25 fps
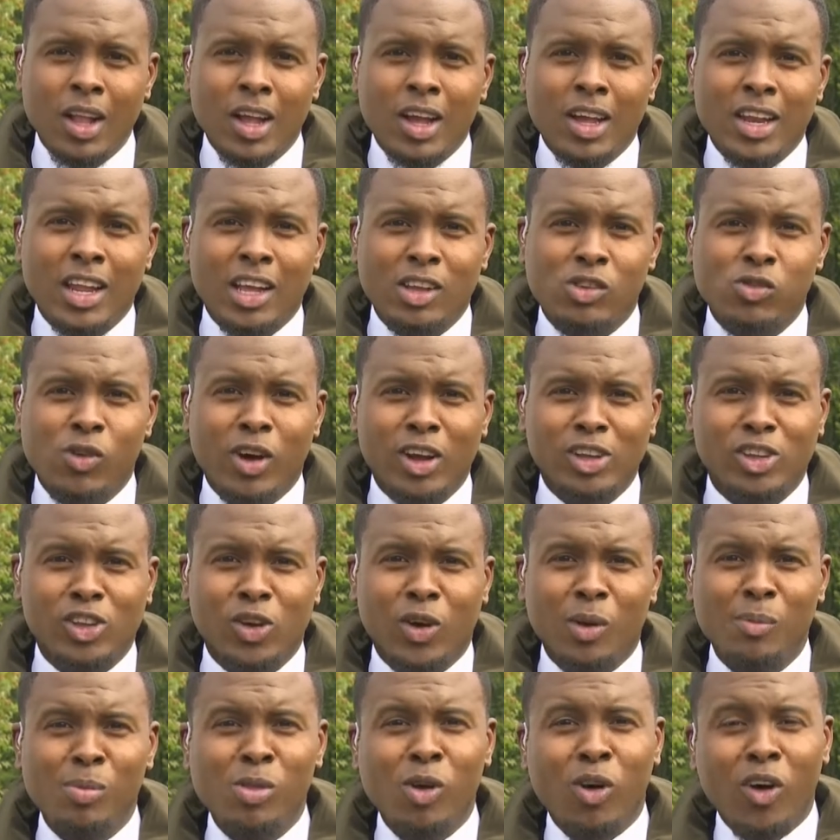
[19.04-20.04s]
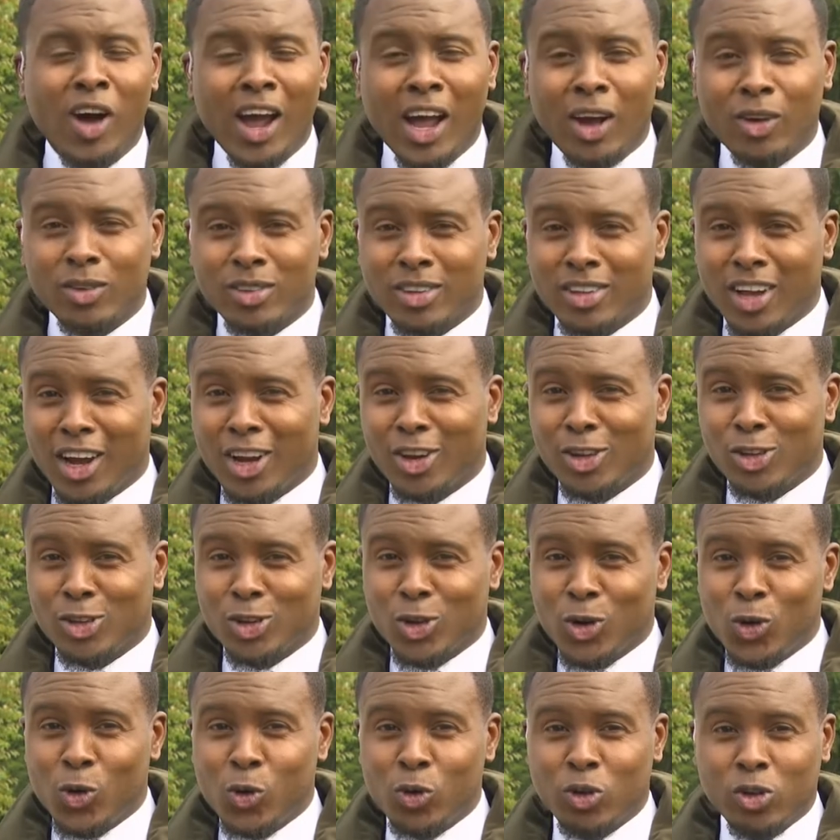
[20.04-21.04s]
That's right. So I'm not outside the
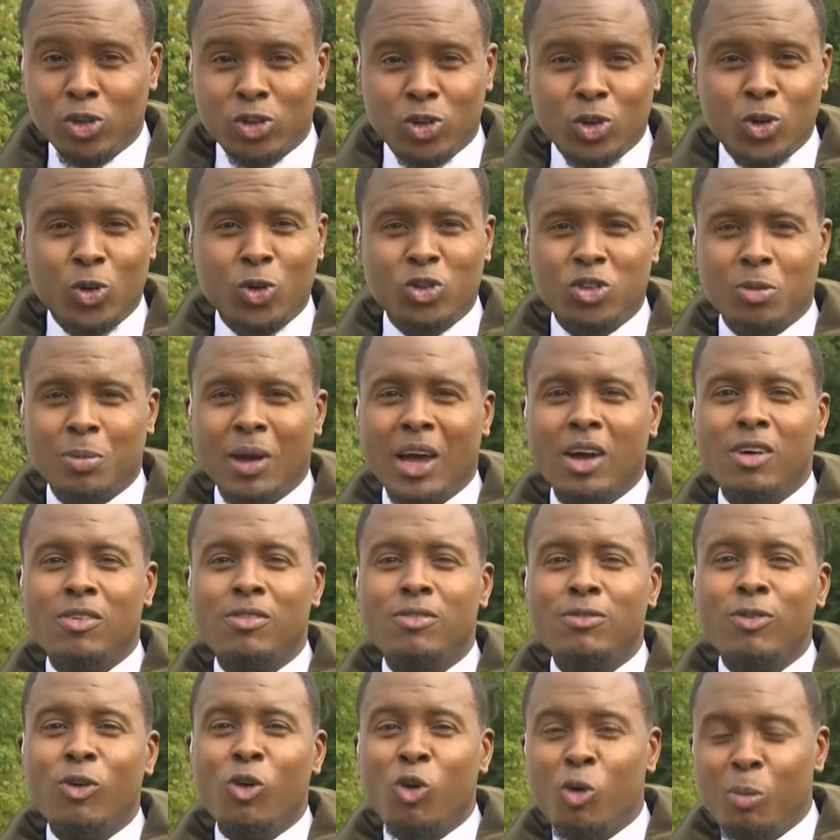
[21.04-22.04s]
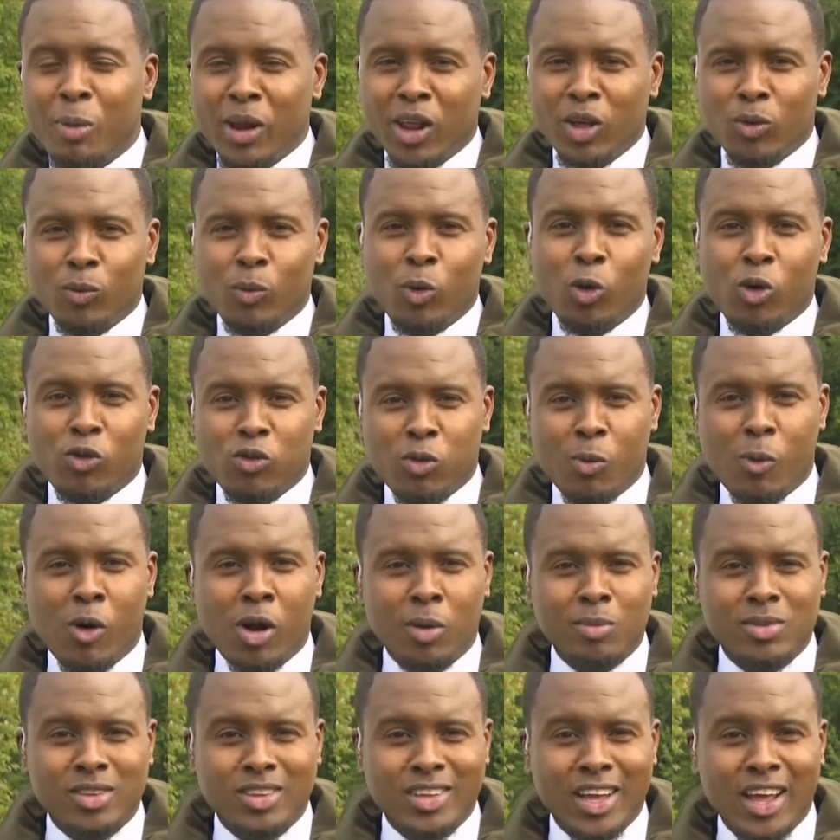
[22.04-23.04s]
school. The school's about a four minute walk from
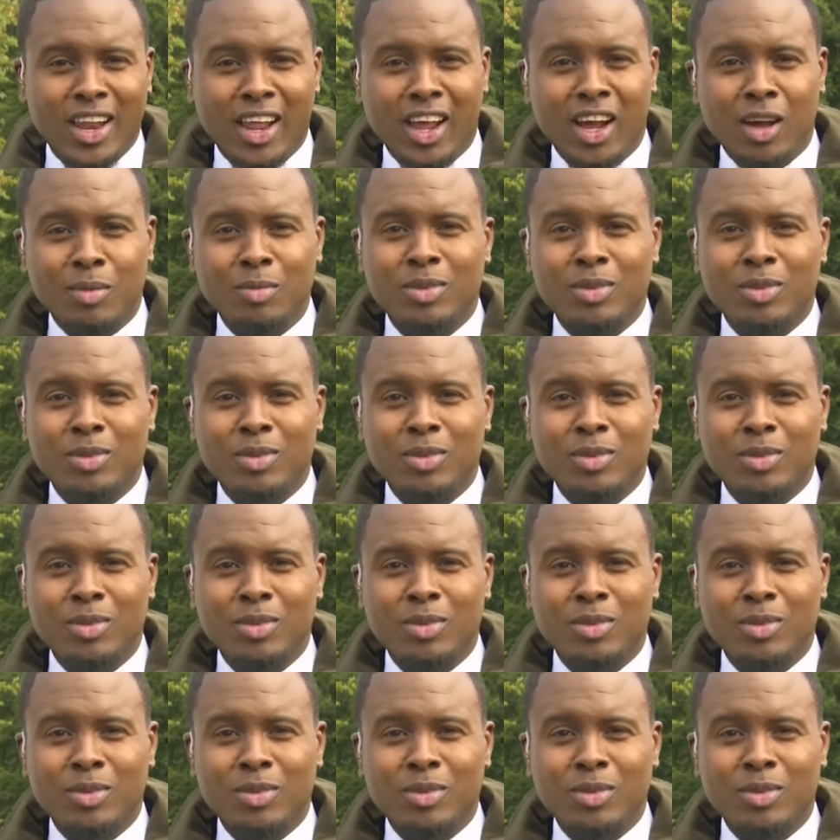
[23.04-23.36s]
where I'm standing.